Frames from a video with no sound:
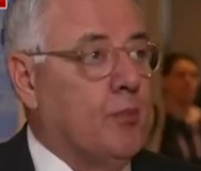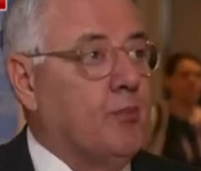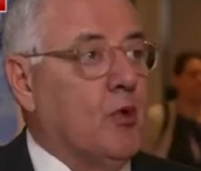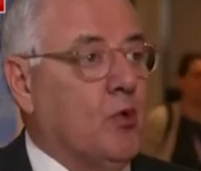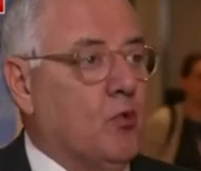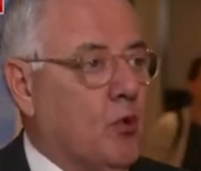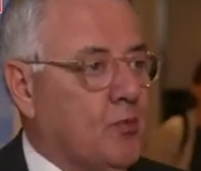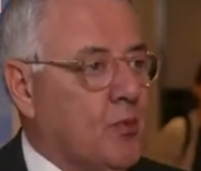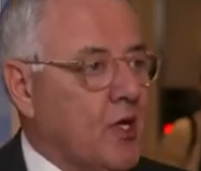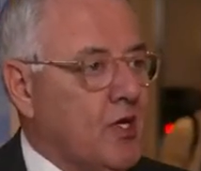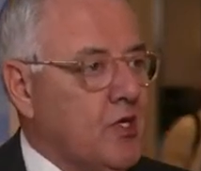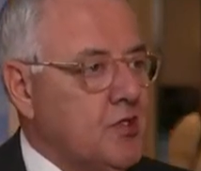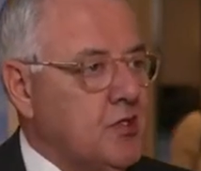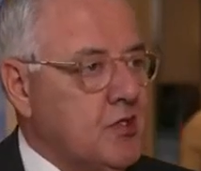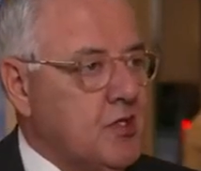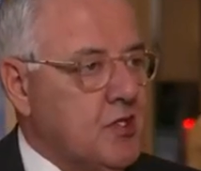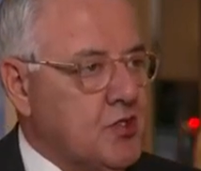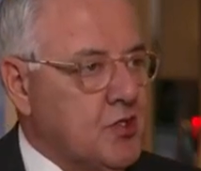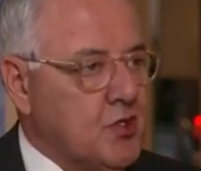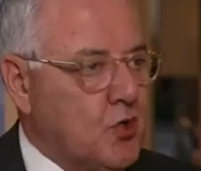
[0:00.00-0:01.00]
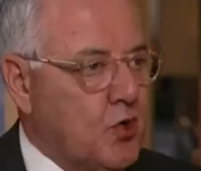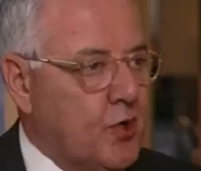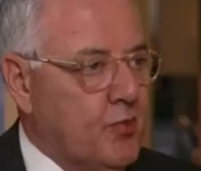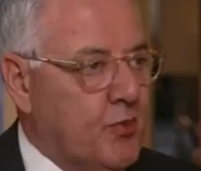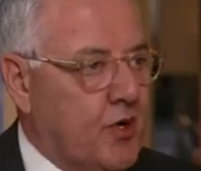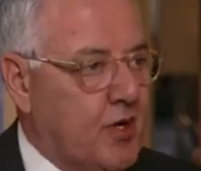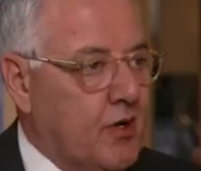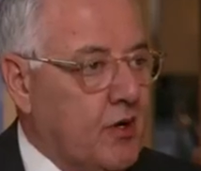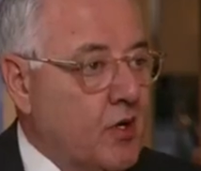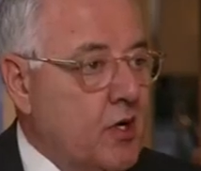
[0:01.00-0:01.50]
and replace this
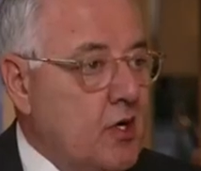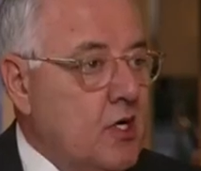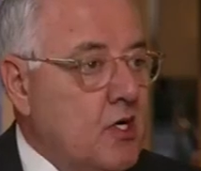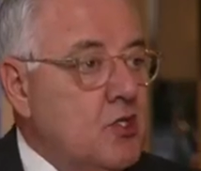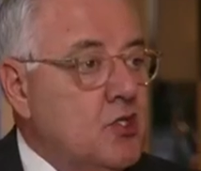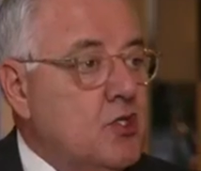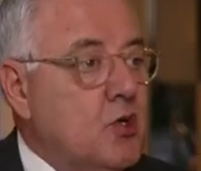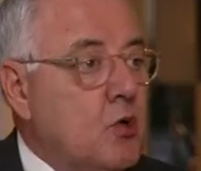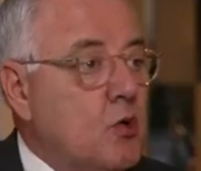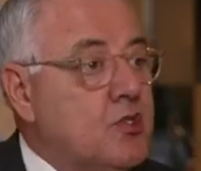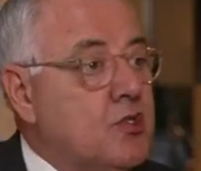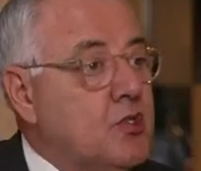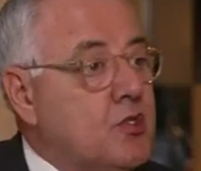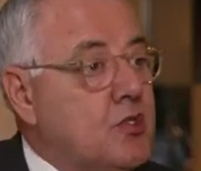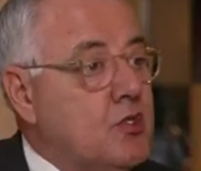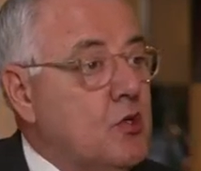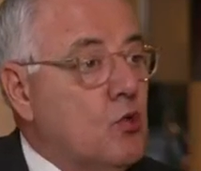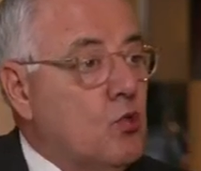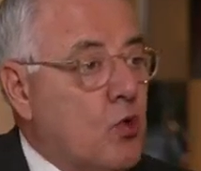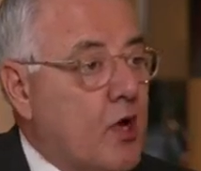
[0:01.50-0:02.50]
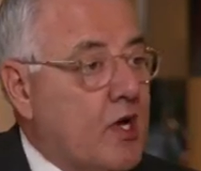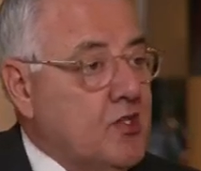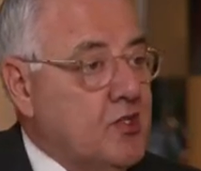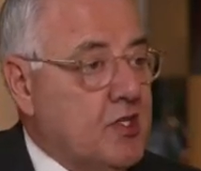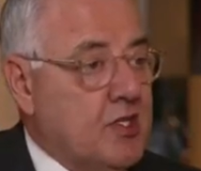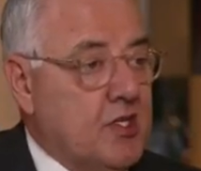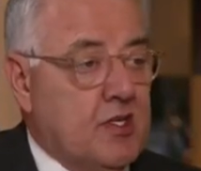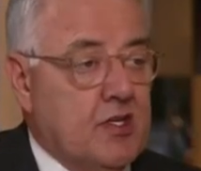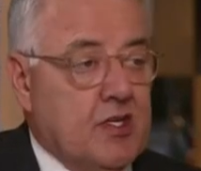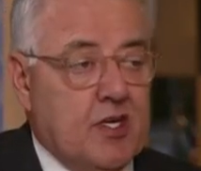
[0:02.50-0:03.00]
equipment. So it's still
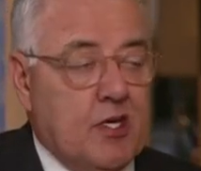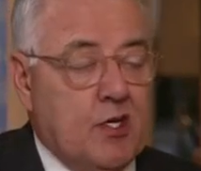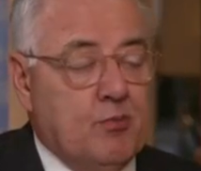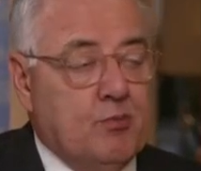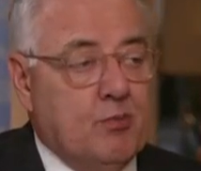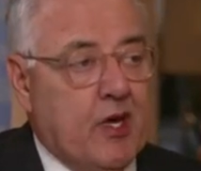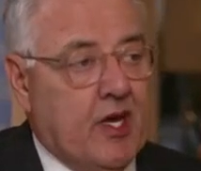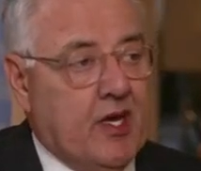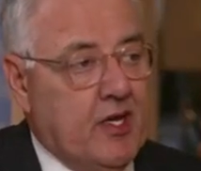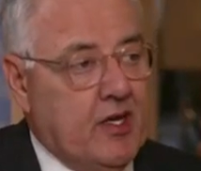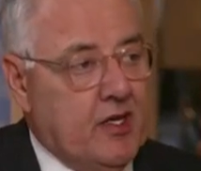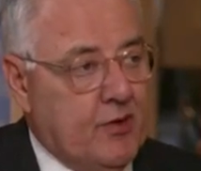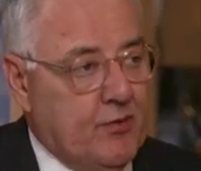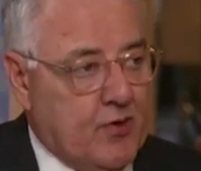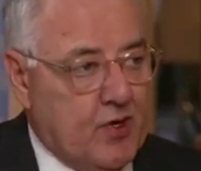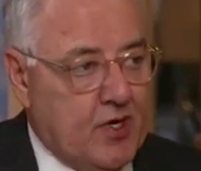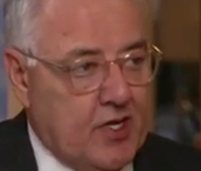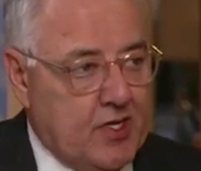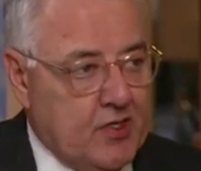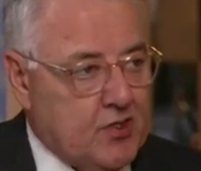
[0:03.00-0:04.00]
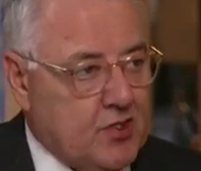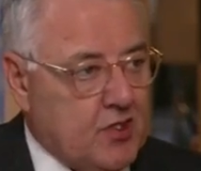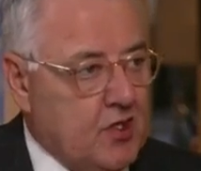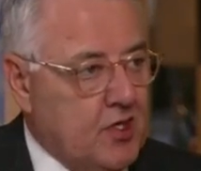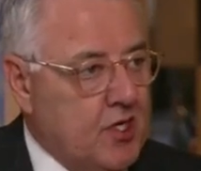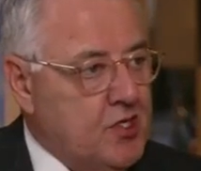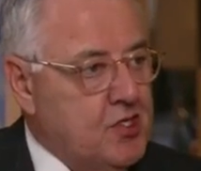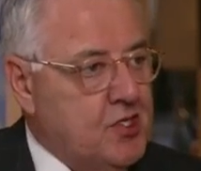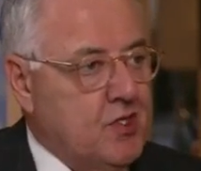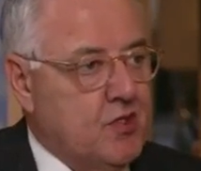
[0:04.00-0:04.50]
resident in many different
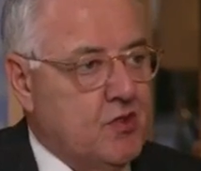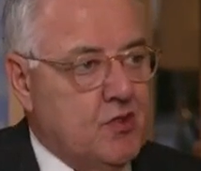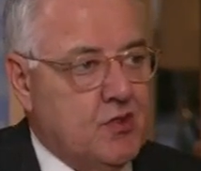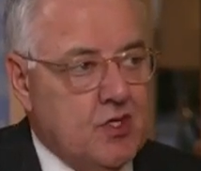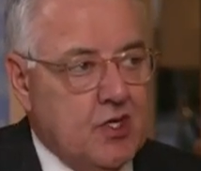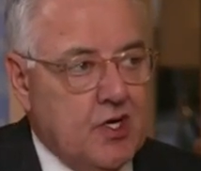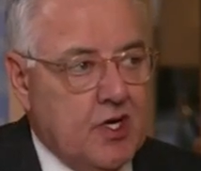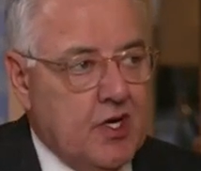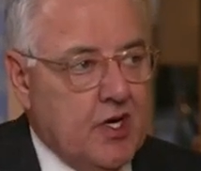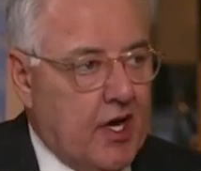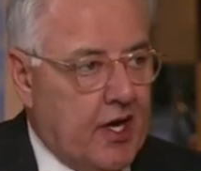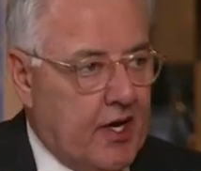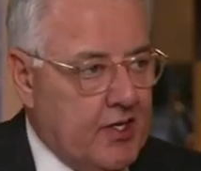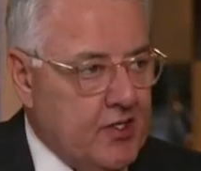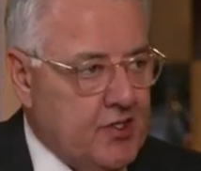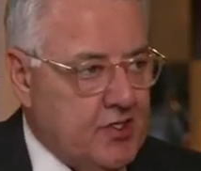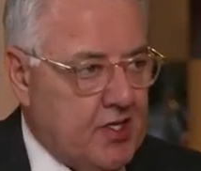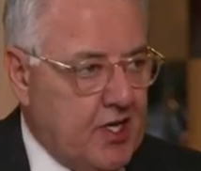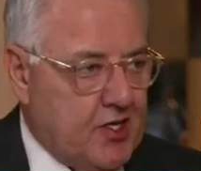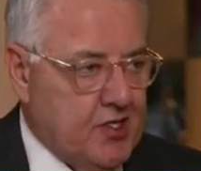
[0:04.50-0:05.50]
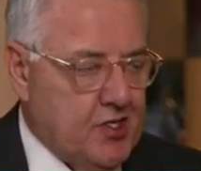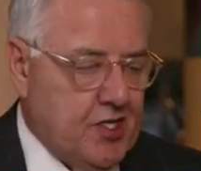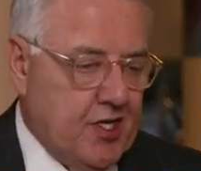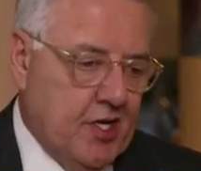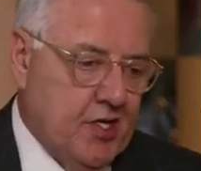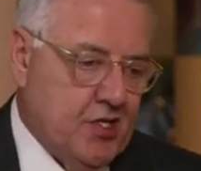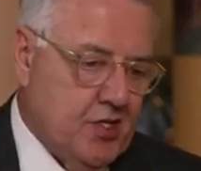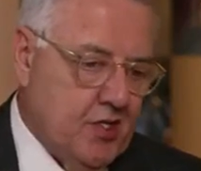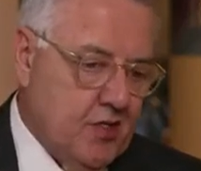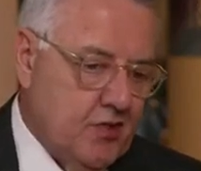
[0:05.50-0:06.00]
installations and
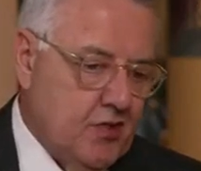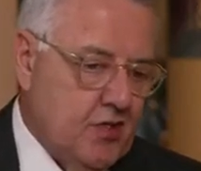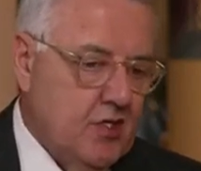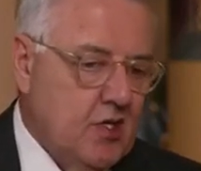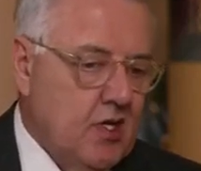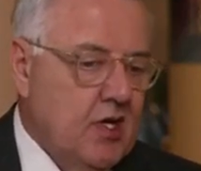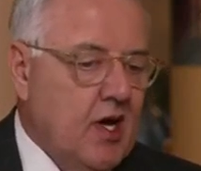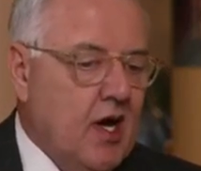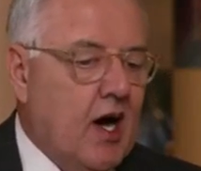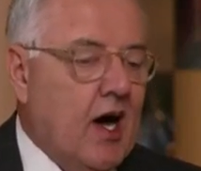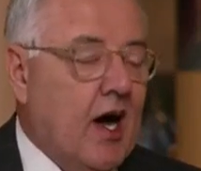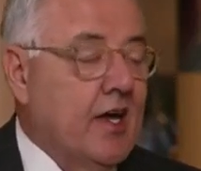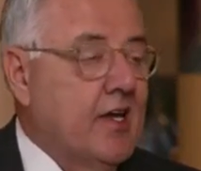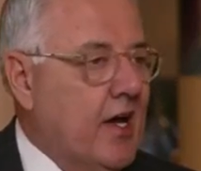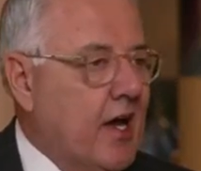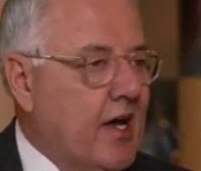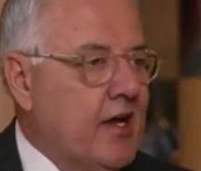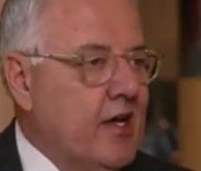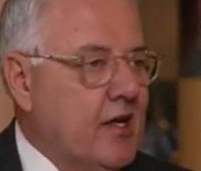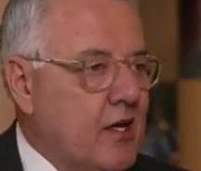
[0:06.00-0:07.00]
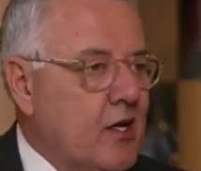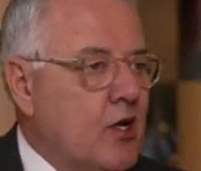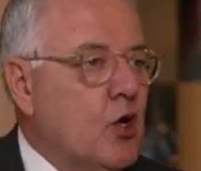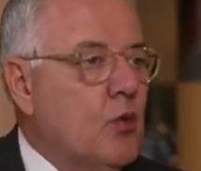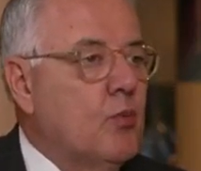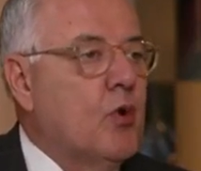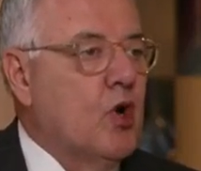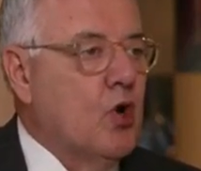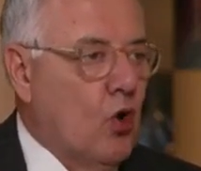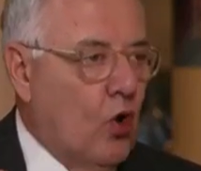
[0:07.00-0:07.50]
instantiations. I get
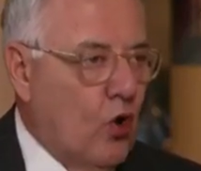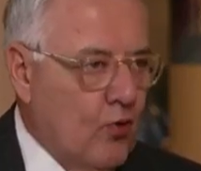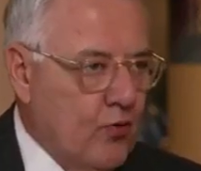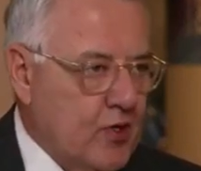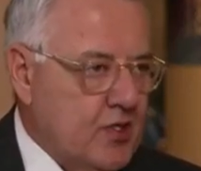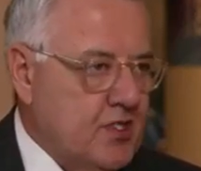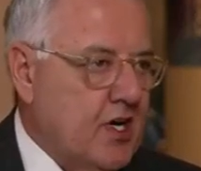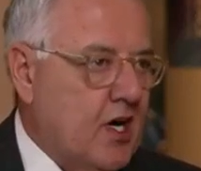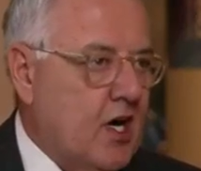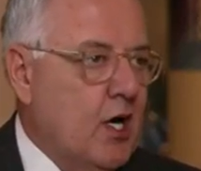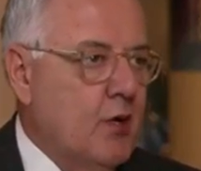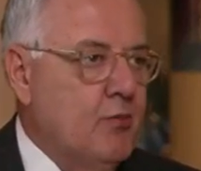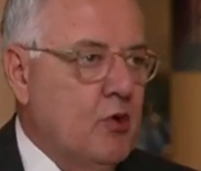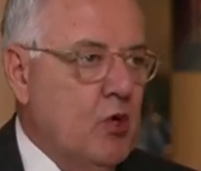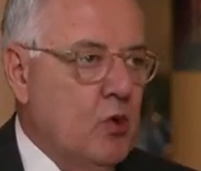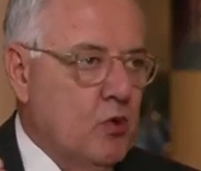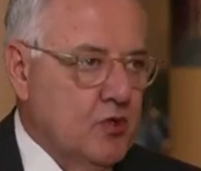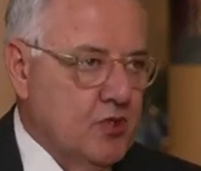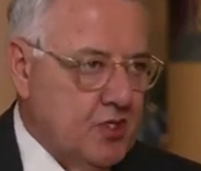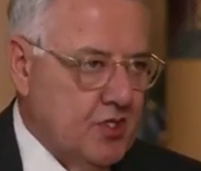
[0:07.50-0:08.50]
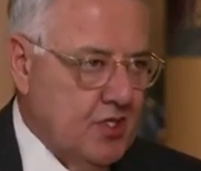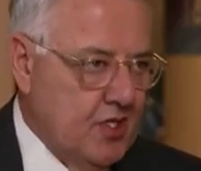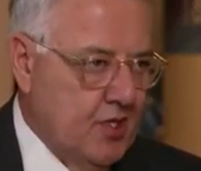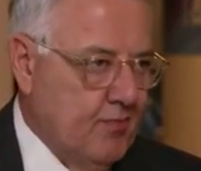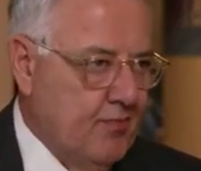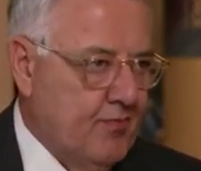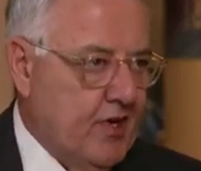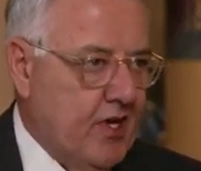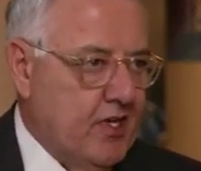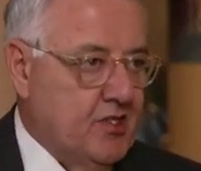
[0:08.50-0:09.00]
it, but over time you will see
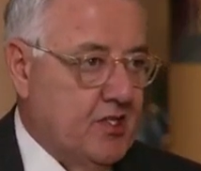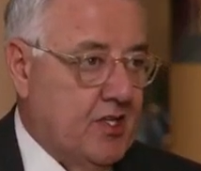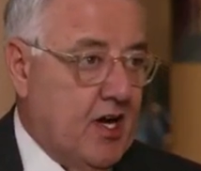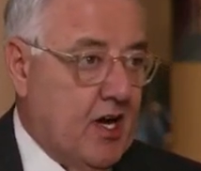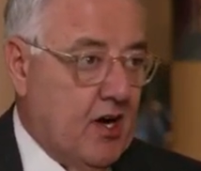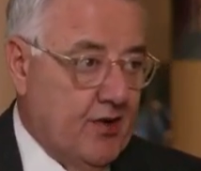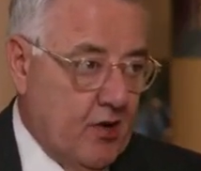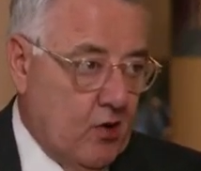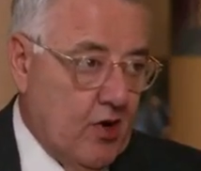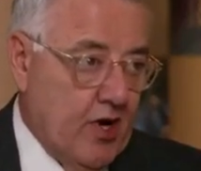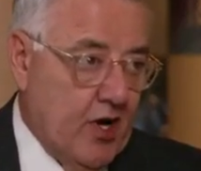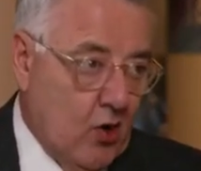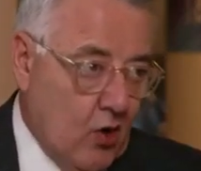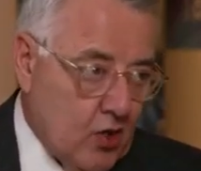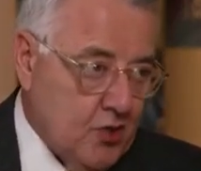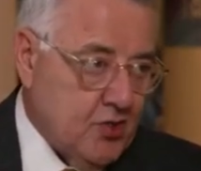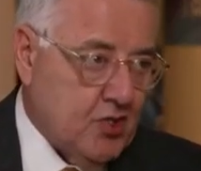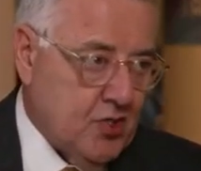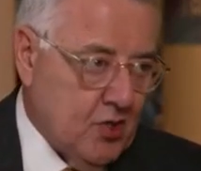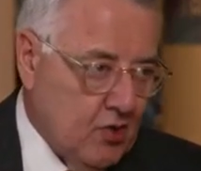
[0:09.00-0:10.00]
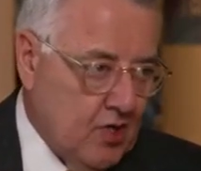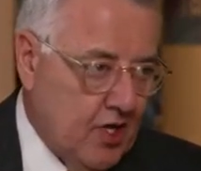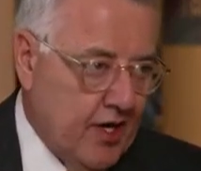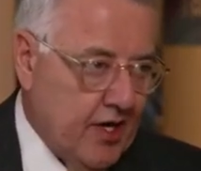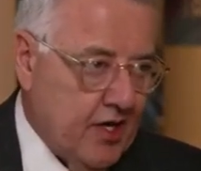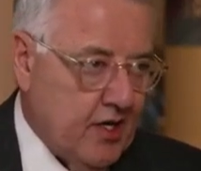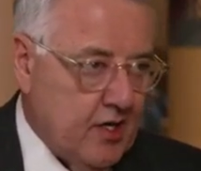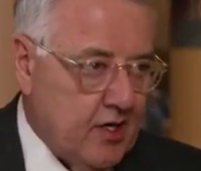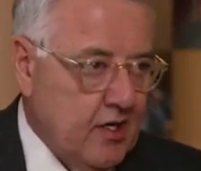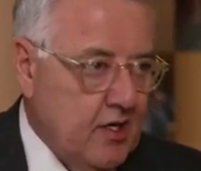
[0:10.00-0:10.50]
them phased out. Now, I also
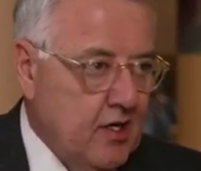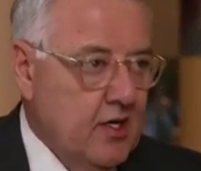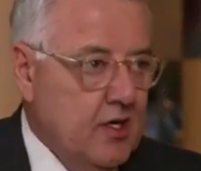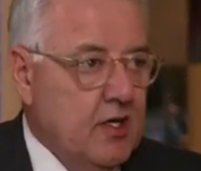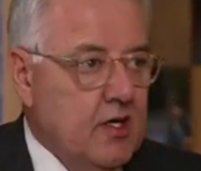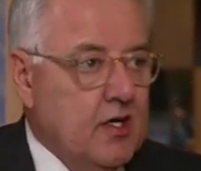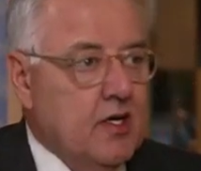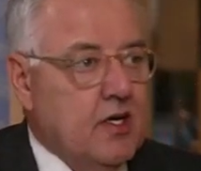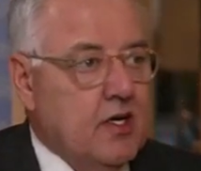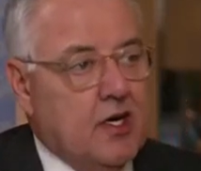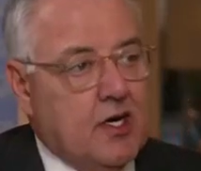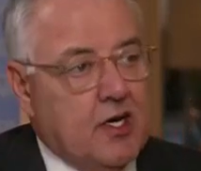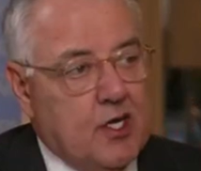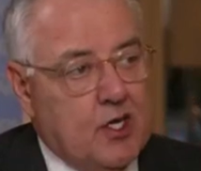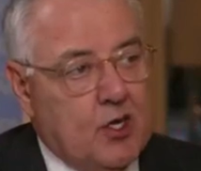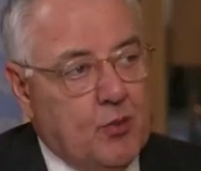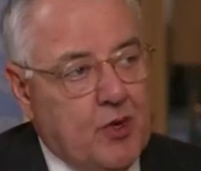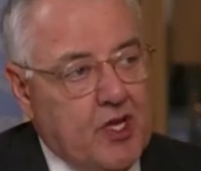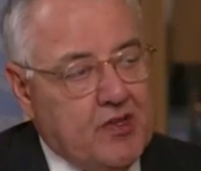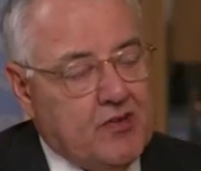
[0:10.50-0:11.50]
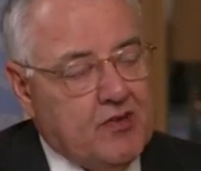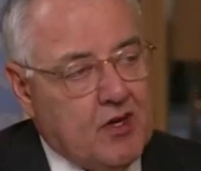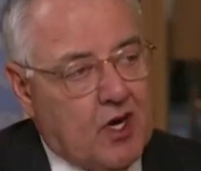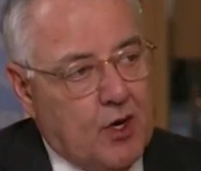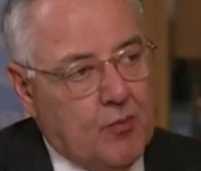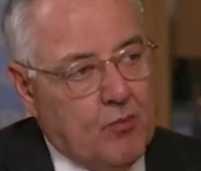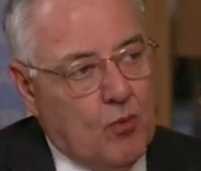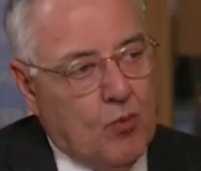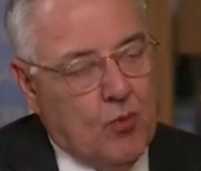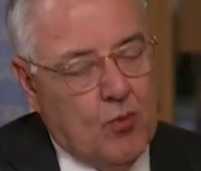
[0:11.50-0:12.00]
like, in the meantime,